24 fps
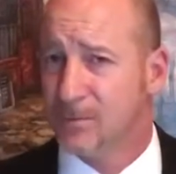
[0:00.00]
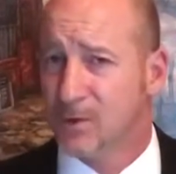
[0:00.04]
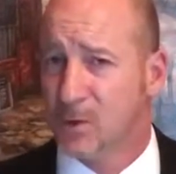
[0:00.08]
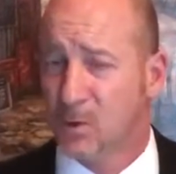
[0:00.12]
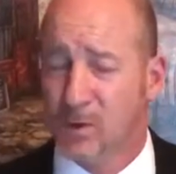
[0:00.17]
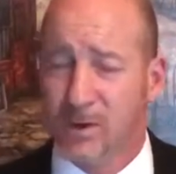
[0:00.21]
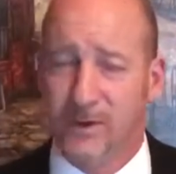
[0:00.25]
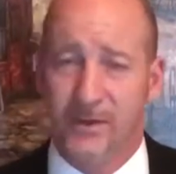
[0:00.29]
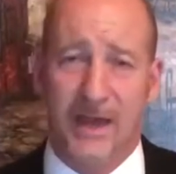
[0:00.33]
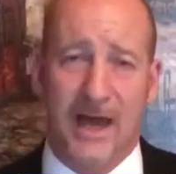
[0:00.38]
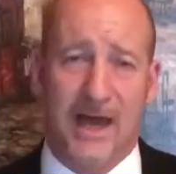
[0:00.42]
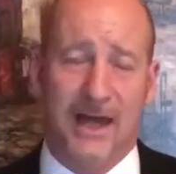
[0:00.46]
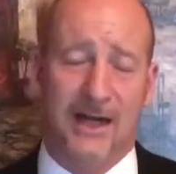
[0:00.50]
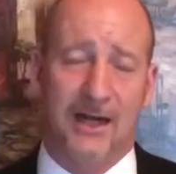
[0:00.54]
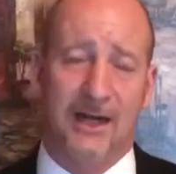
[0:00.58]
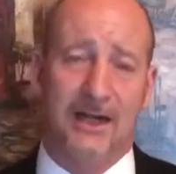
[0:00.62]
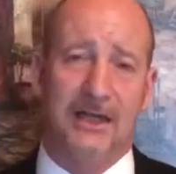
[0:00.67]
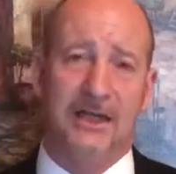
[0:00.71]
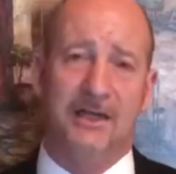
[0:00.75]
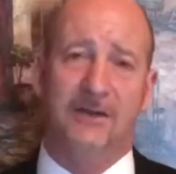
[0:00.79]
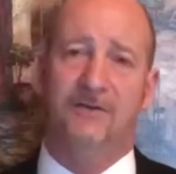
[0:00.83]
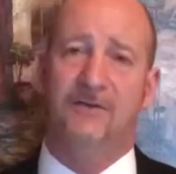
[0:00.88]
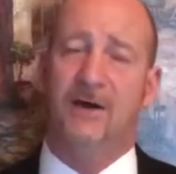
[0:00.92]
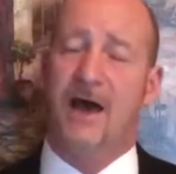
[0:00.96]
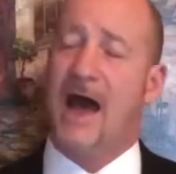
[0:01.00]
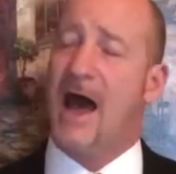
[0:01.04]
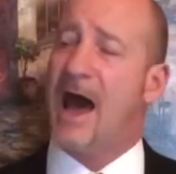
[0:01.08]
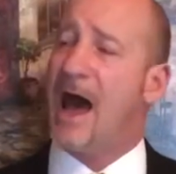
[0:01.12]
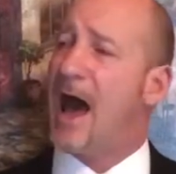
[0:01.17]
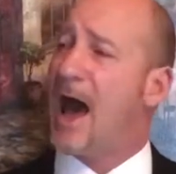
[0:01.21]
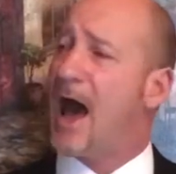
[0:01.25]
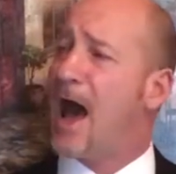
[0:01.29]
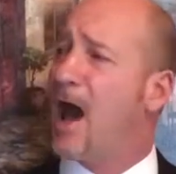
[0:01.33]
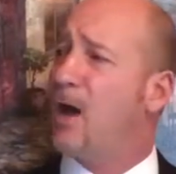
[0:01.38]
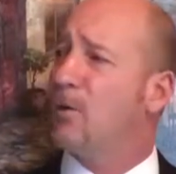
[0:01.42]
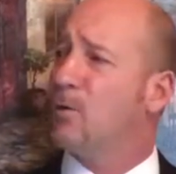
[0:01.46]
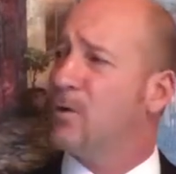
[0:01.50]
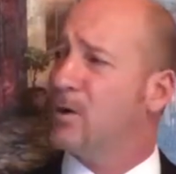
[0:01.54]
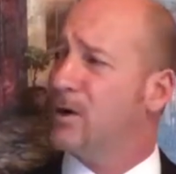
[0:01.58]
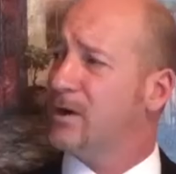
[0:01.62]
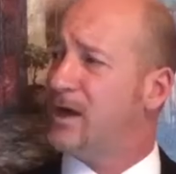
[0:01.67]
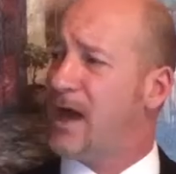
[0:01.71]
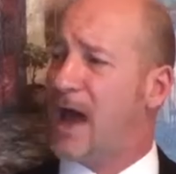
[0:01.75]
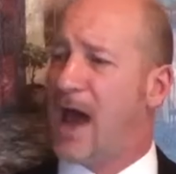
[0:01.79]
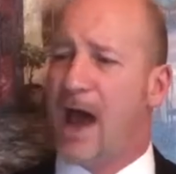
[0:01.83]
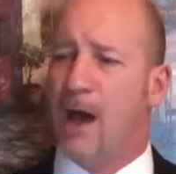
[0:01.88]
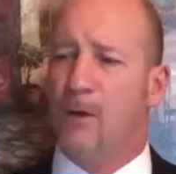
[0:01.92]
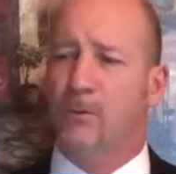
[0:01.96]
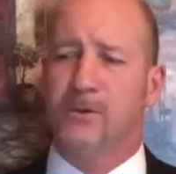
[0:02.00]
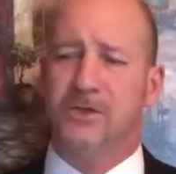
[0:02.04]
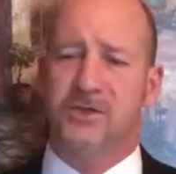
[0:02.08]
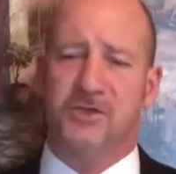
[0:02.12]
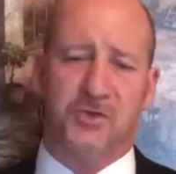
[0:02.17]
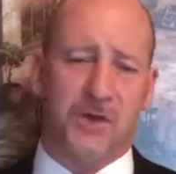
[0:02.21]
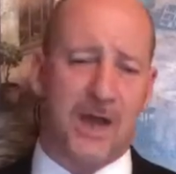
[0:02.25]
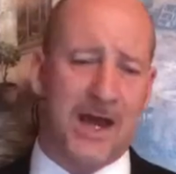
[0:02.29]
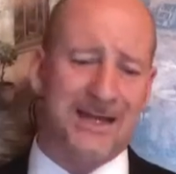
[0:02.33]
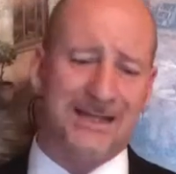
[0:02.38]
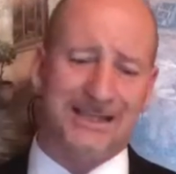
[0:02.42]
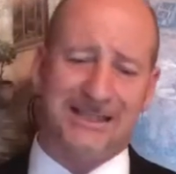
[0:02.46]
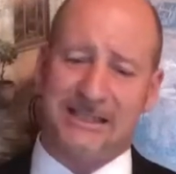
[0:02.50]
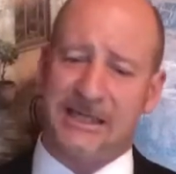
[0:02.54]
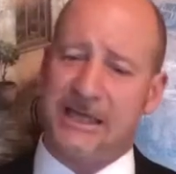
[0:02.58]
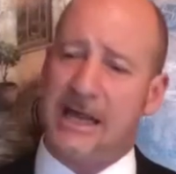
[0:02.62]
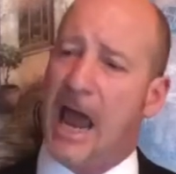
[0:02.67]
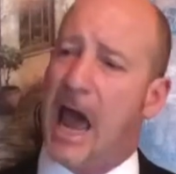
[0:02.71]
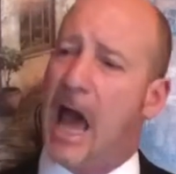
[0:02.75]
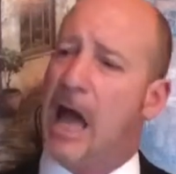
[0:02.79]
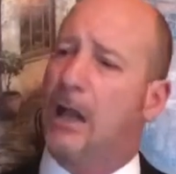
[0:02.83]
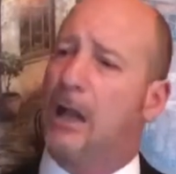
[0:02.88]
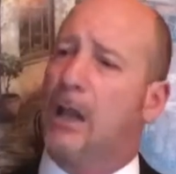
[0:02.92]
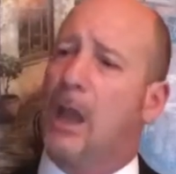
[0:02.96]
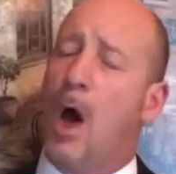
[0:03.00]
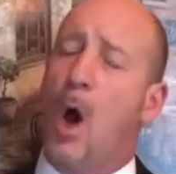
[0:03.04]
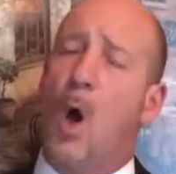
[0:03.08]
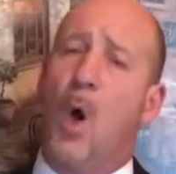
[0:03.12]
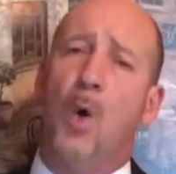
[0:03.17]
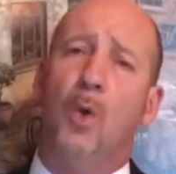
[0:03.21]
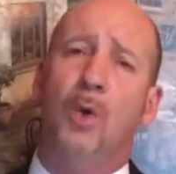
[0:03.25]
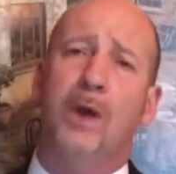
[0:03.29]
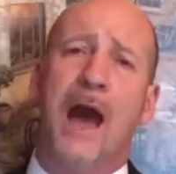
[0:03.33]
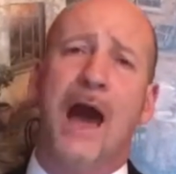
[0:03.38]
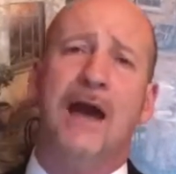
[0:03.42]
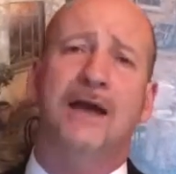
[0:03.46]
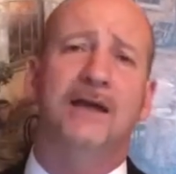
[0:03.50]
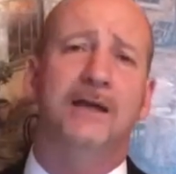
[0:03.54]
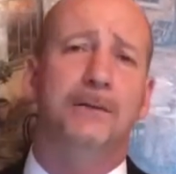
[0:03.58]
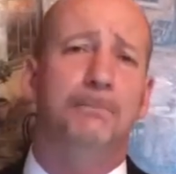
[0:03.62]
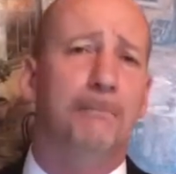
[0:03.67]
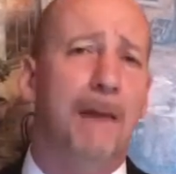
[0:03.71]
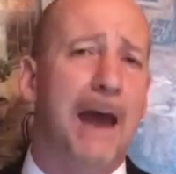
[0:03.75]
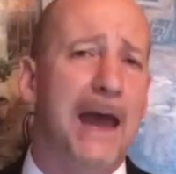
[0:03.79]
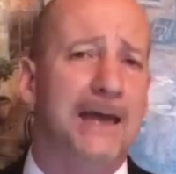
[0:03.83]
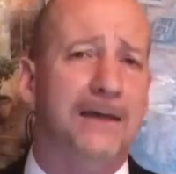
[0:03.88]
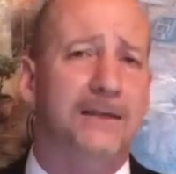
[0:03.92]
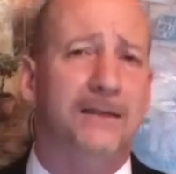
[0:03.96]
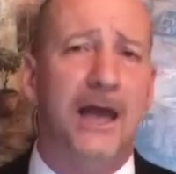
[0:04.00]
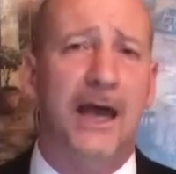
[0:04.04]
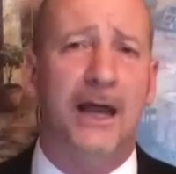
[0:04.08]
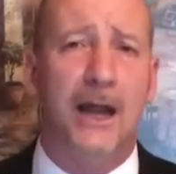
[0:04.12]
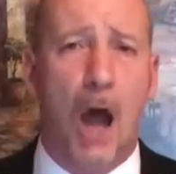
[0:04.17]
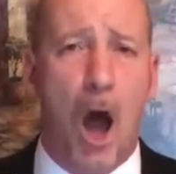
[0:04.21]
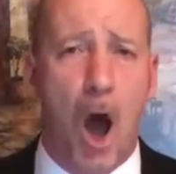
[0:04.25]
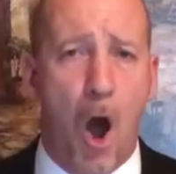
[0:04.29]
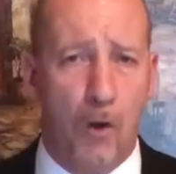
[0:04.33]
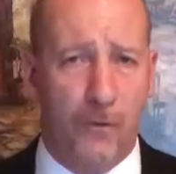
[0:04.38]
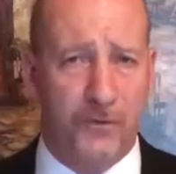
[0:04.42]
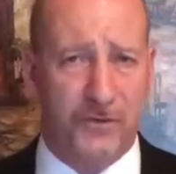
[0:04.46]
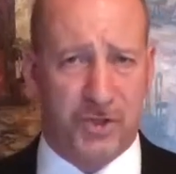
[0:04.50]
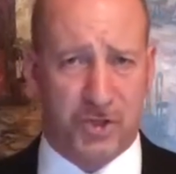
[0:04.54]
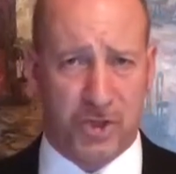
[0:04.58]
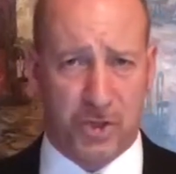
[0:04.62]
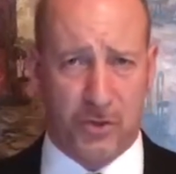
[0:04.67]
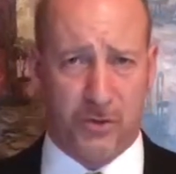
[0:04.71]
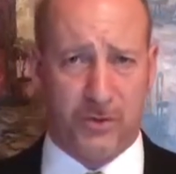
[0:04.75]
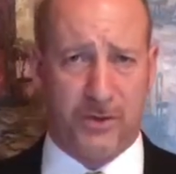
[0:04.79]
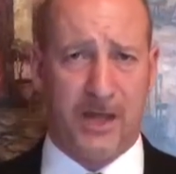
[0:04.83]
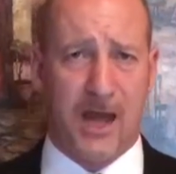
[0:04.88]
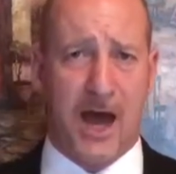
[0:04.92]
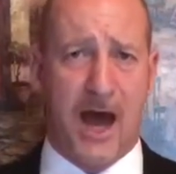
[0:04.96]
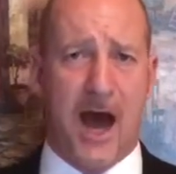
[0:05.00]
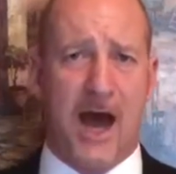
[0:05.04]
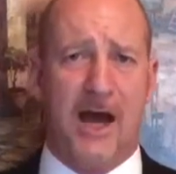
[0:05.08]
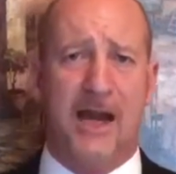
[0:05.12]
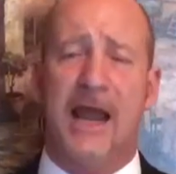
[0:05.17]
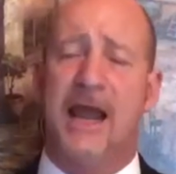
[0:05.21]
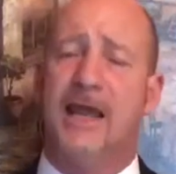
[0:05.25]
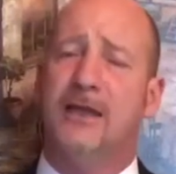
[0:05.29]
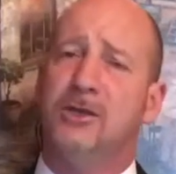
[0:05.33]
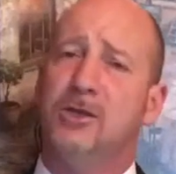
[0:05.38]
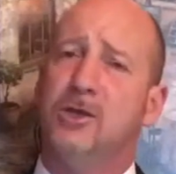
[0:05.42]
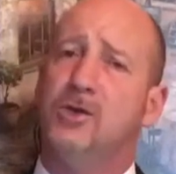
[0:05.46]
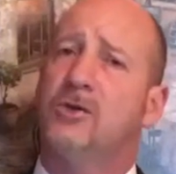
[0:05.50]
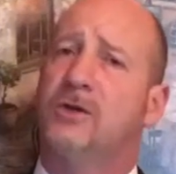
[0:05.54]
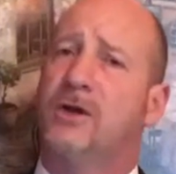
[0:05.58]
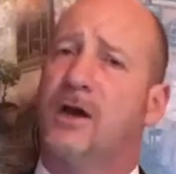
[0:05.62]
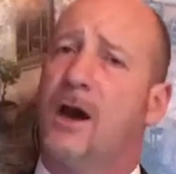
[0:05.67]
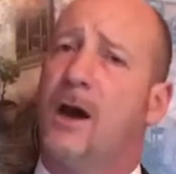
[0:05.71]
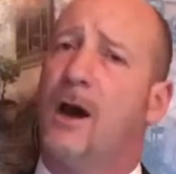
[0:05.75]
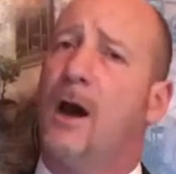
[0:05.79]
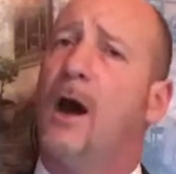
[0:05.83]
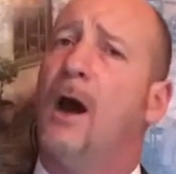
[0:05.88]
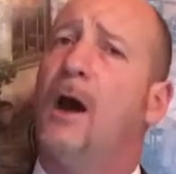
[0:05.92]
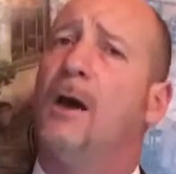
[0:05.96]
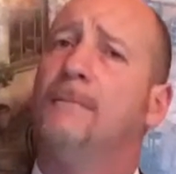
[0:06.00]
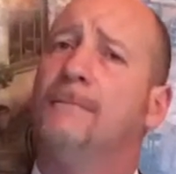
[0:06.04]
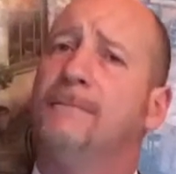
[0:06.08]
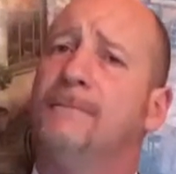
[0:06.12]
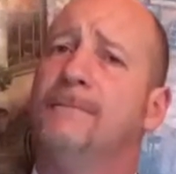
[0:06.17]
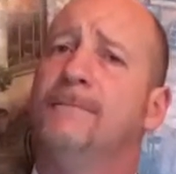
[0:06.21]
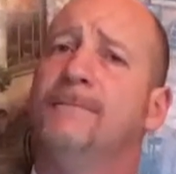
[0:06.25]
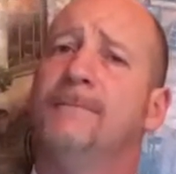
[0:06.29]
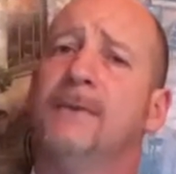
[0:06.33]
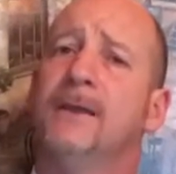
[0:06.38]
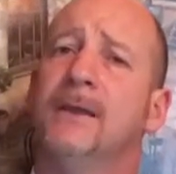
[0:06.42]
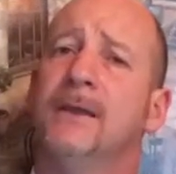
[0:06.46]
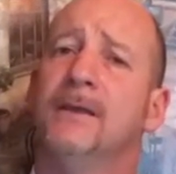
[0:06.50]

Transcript: with that leaf. I was, I was trying to see how long I can make that offshoot, God, and you come